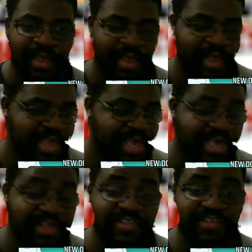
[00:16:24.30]
he
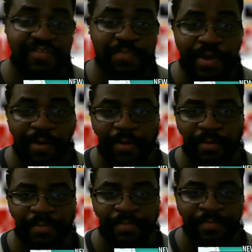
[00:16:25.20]
gets the spear on
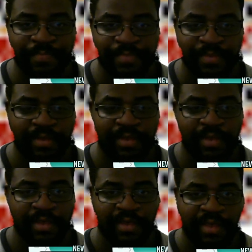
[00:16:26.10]
him,
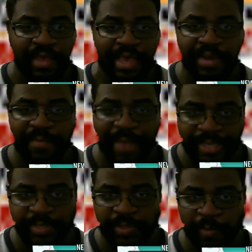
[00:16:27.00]
and the
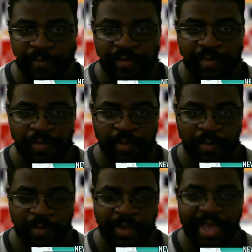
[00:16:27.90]
match is over.
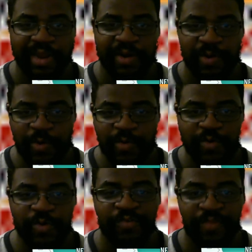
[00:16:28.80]
We got a new
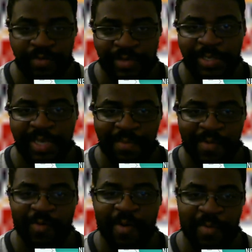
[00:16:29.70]
Universal Champion,
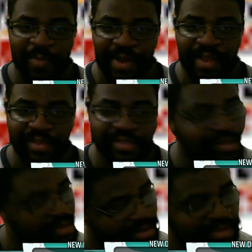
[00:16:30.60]
Roman
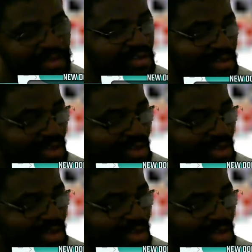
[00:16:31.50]
Reigns. I